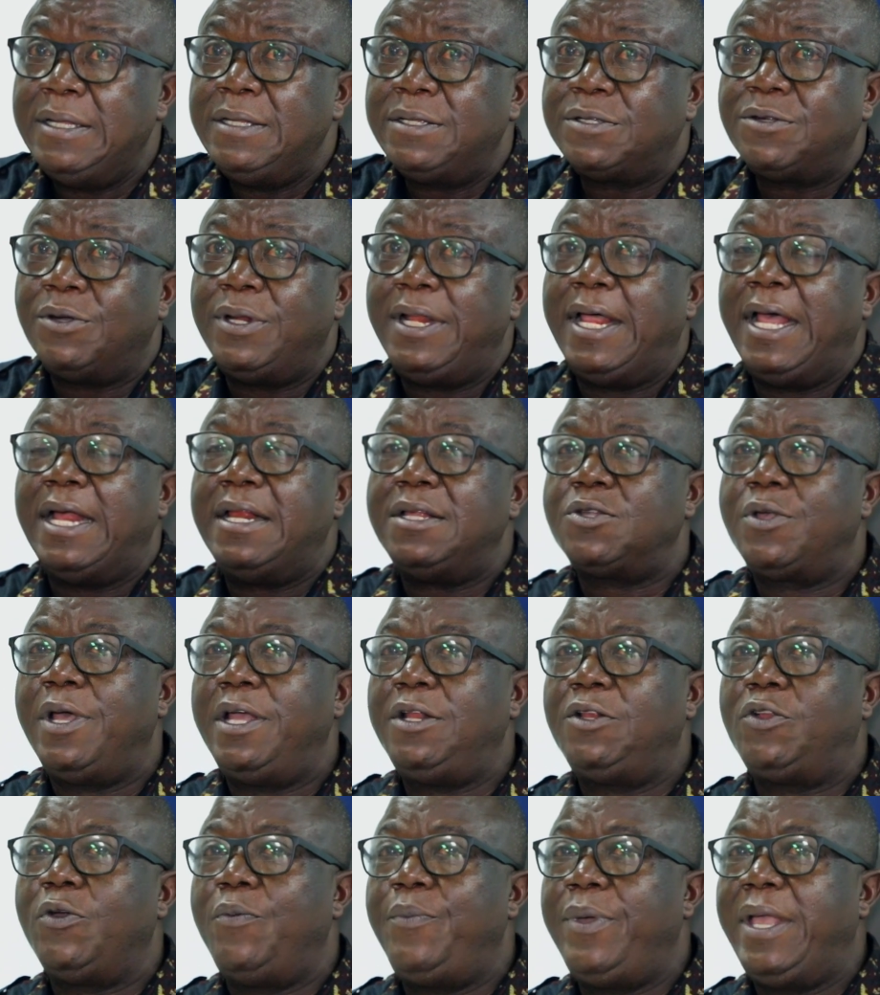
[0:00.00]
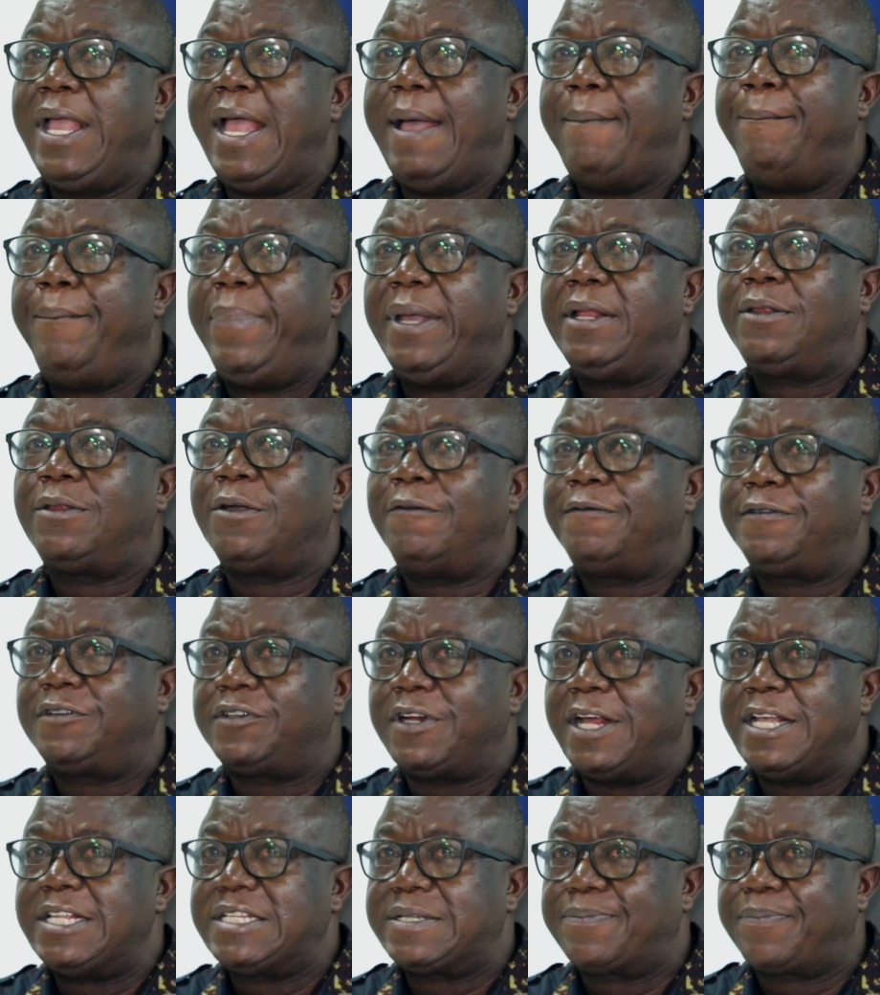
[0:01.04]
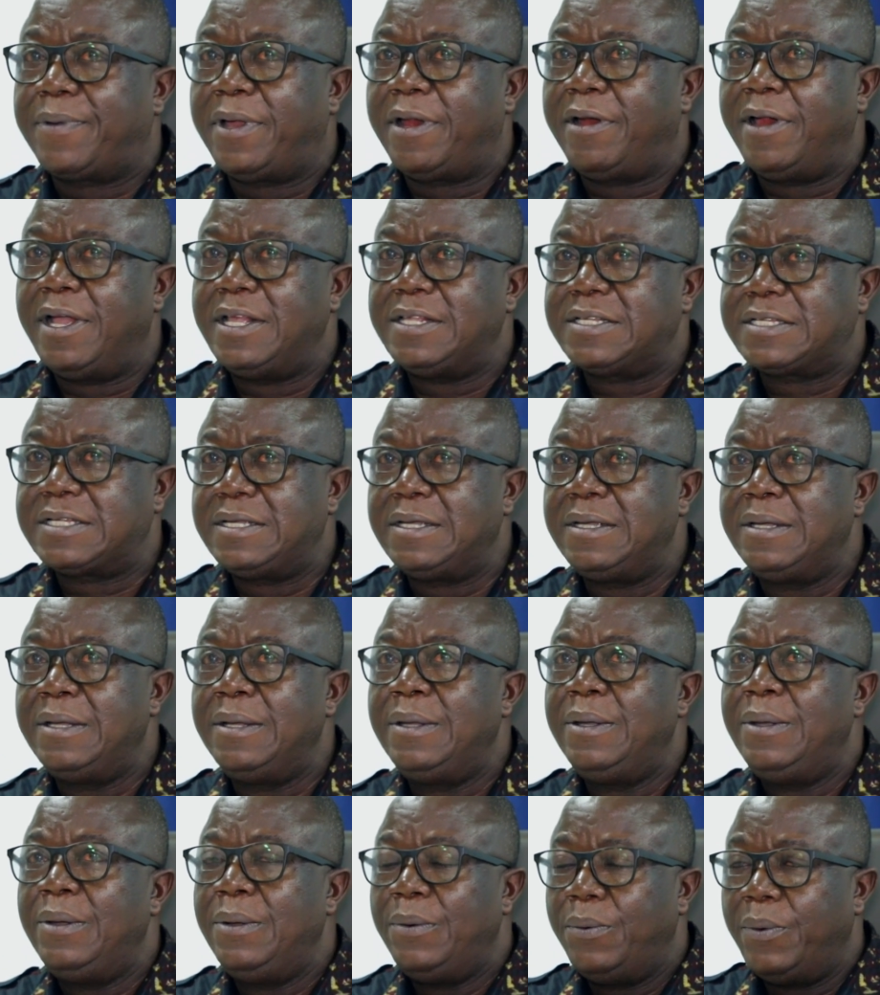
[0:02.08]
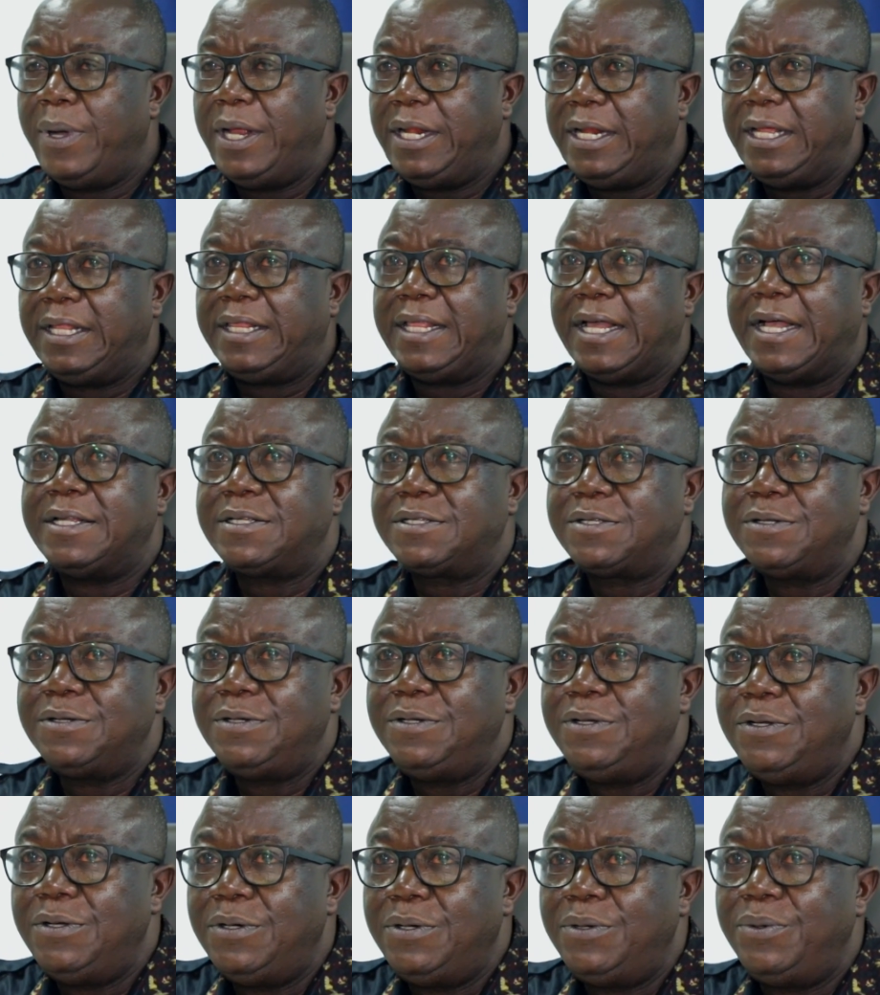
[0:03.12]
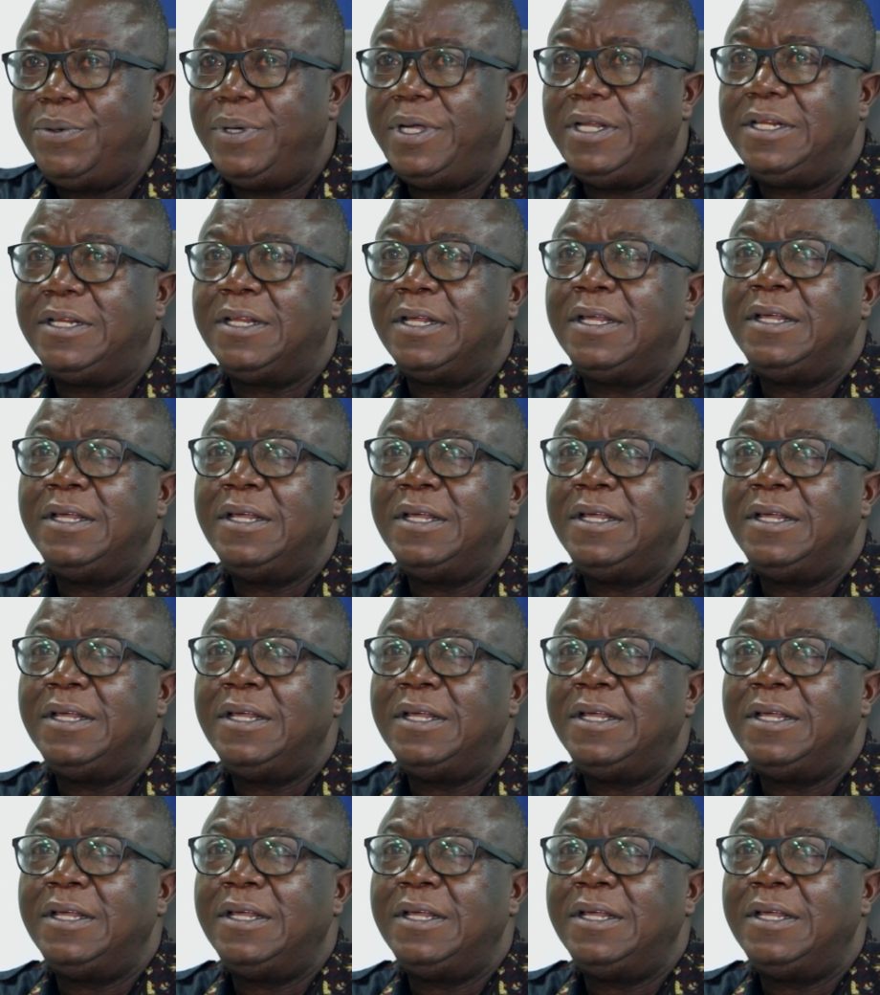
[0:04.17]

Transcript: So there is going to be a bit of transparency when it has to do with